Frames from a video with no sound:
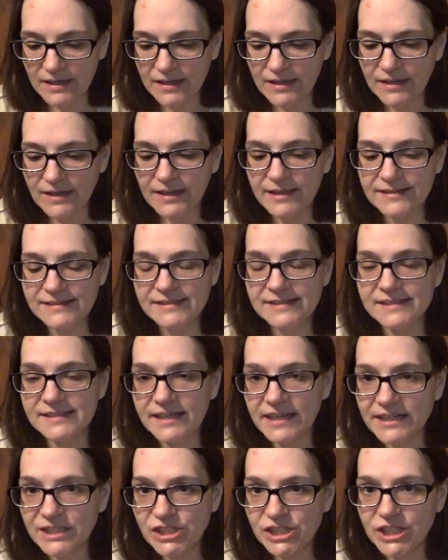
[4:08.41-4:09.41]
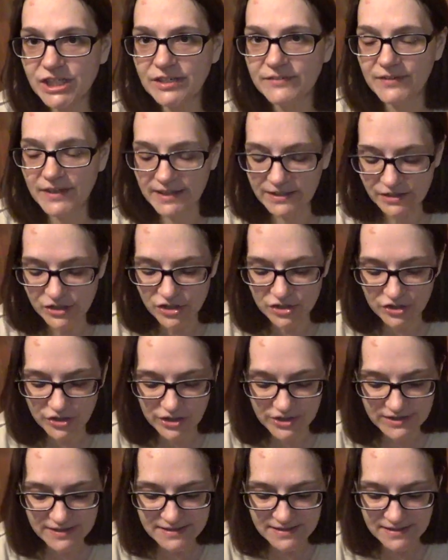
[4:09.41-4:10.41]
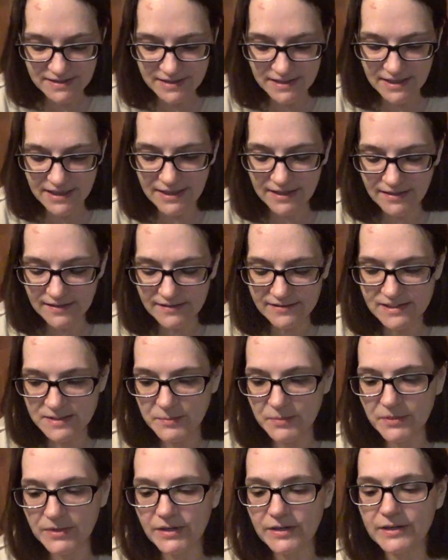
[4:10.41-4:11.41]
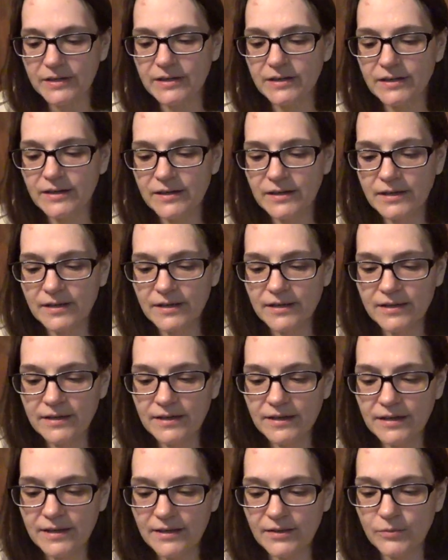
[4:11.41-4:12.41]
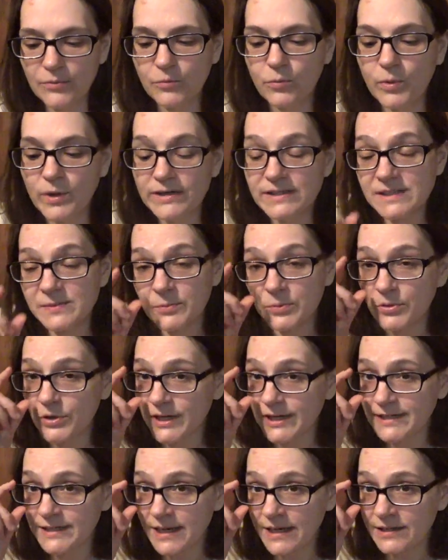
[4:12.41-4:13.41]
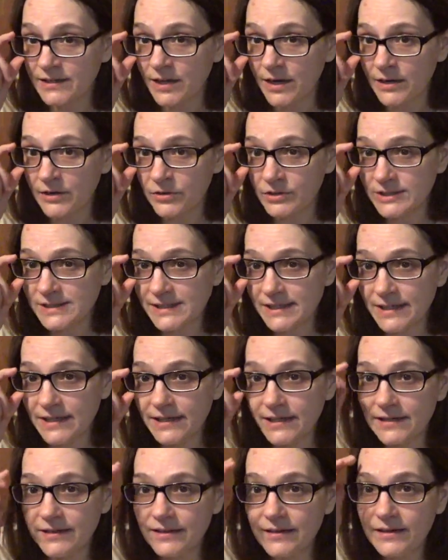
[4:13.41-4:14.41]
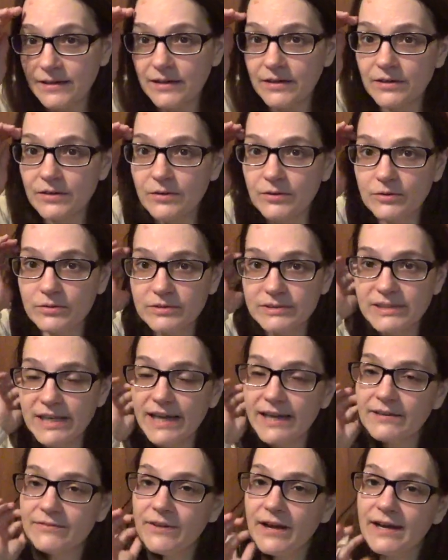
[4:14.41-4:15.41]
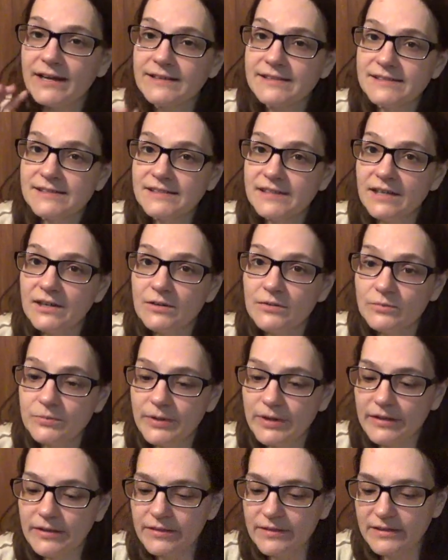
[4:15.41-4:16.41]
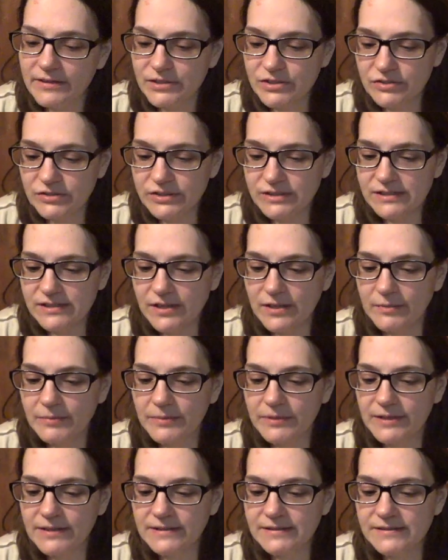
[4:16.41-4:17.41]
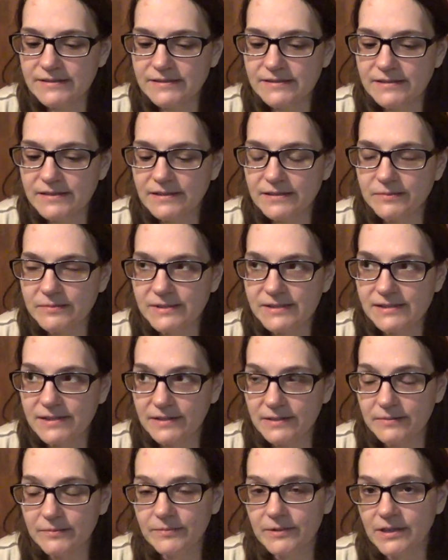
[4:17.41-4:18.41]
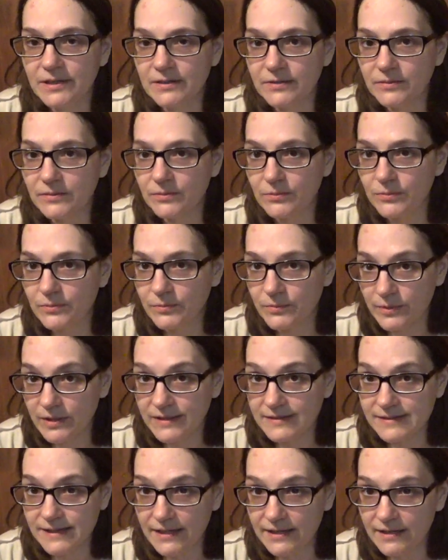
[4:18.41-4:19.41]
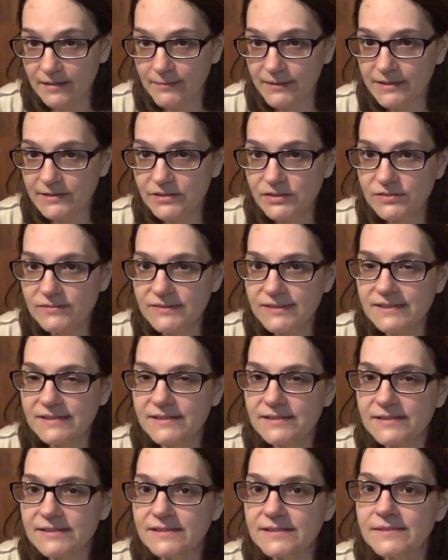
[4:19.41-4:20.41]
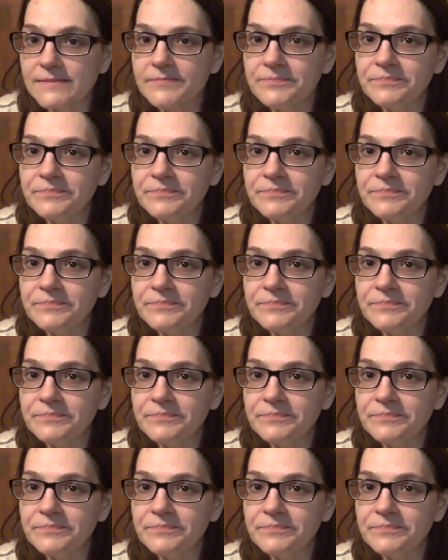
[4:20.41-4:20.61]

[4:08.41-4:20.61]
his discussion of insurance in this book was pre-technocracy. Dave has dealt with insurance companies, some in his handyman services,